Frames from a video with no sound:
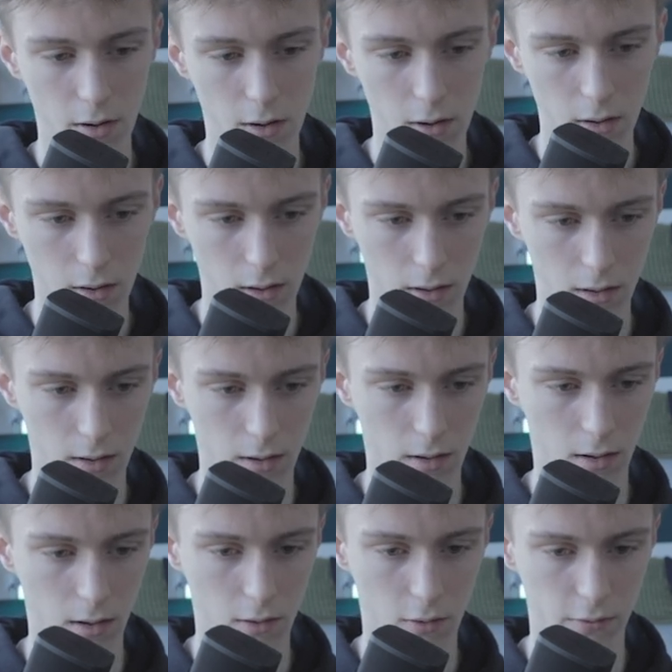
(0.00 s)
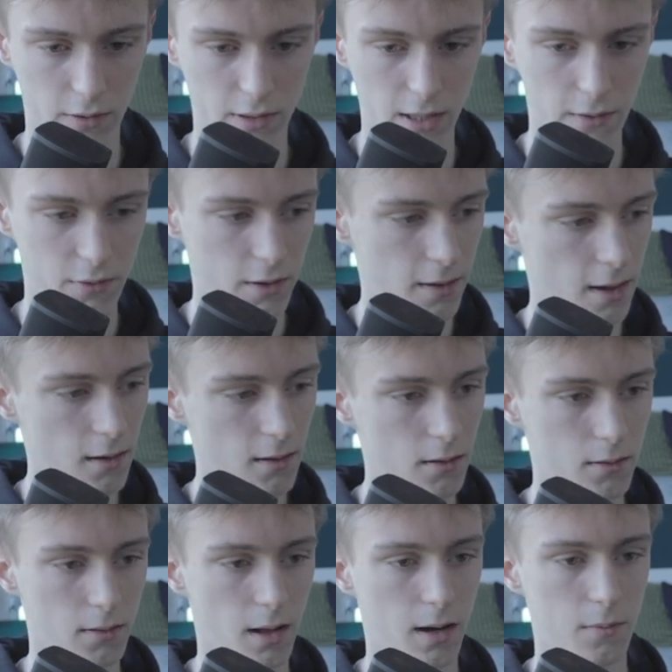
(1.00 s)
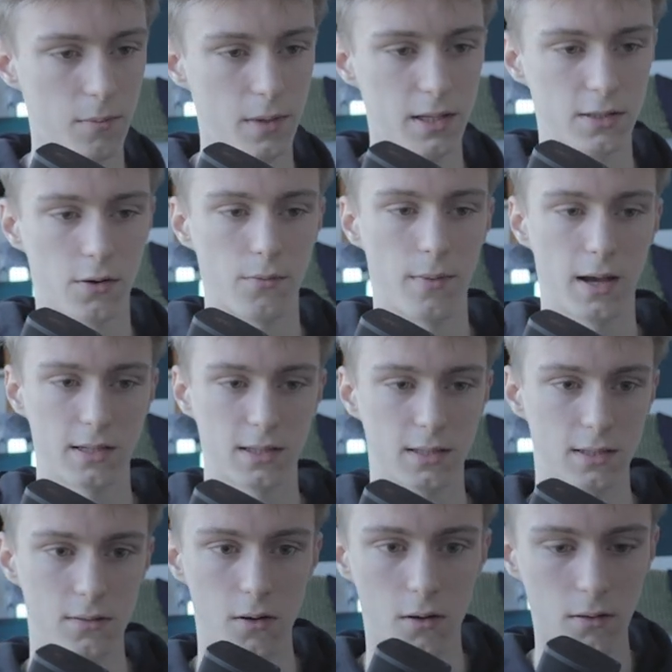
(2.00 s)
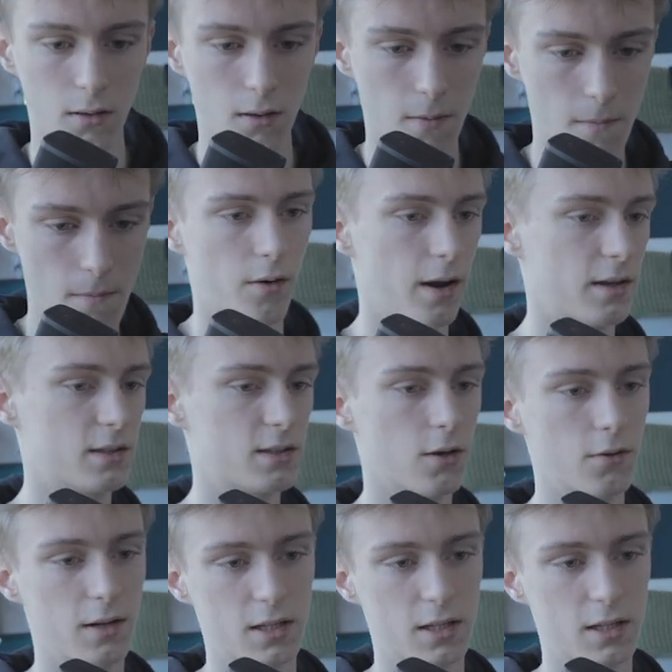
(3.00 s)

bar covers everything, then it means your mask is done. Alright, so